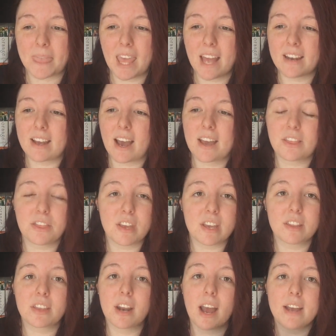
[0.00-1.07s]
And I
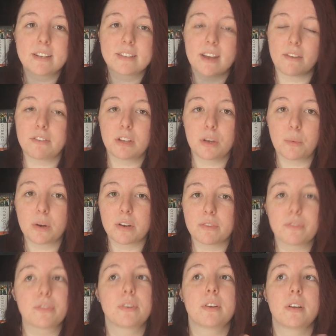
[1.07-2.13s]
think that I definitely would
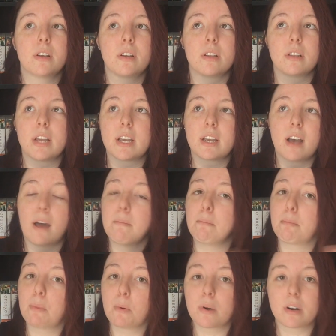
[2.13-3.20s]
have like
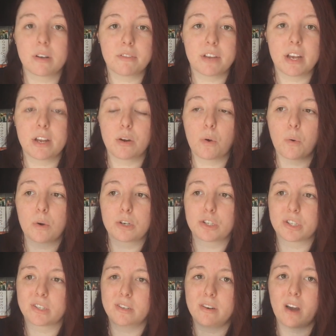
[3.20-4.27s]
gotten bored of it or
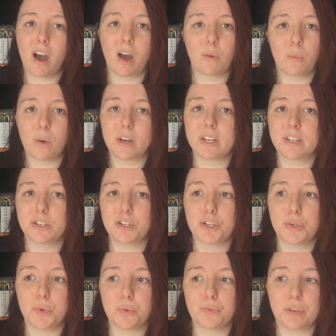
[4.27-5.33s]
just not wanted
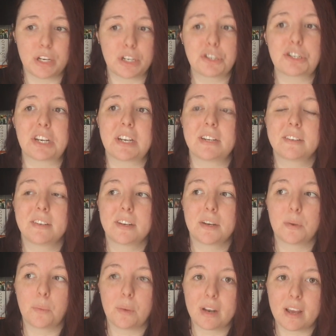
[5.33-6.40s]
to finish it
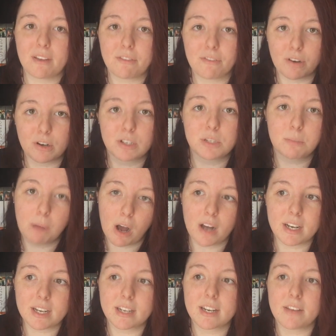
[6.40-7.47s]
when I first
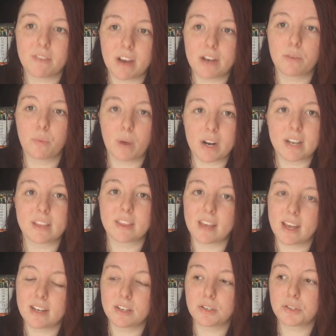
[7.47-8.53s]
bought it if I'd read it
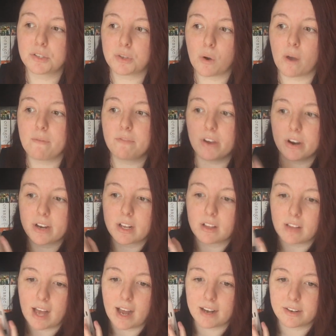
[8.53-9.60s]
then. So I'm very
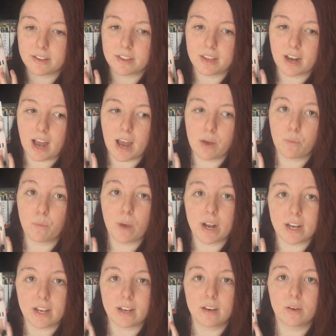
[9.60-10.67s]
glad that I
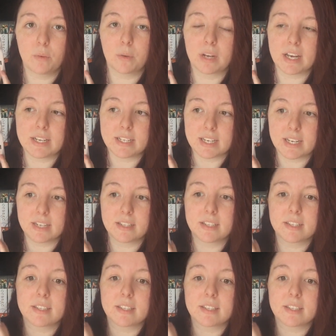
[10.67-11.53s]
read it when I did.